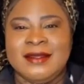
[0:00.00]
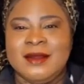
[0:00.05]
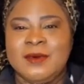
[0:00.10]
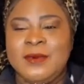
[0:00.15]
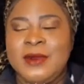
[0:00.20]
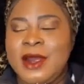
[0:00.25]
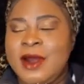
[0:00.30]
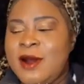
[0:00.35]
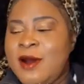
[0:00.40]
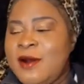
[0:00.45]

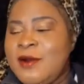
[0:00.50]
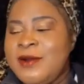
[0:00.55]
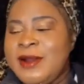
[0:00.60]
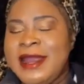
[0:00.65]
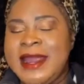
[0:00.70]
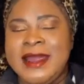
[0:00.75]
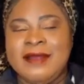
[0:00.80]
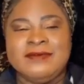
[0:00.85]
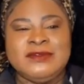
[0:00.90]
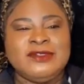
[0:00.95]
We're all
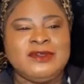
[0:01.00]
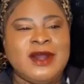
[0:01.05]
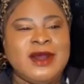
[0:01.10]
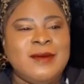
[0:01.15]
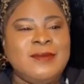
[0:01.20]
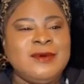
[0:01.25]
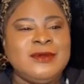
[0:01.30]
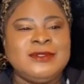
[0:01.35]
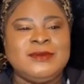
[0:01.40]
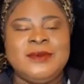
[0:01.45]
going to have
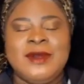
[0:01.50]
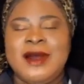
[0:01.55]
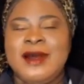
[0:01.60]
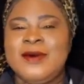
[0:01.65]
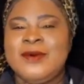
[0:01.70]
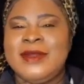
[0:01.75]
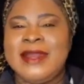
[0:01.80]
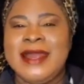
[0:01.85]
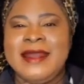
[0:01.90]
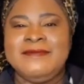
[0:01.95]
troubles. We're
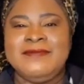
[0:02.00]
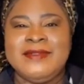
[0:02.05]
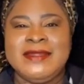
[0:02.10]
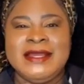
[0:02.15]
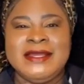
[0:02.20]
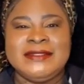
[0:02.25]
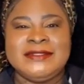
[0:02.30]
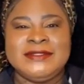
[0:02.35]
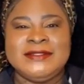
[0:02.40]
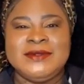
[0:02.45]
all going to have
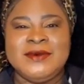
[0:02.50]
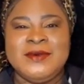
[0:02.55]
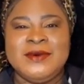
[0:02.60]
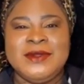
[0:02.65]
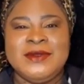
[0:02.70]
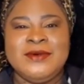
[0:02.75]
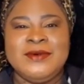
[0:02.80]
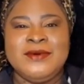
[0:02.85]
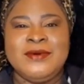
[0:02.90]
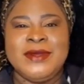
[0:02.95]
things that's
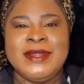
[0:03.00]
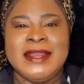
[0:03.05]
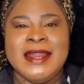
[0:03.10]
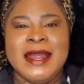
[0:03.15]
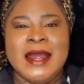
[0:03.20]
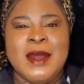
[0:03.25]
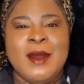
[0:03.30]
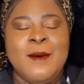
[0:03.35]
going on.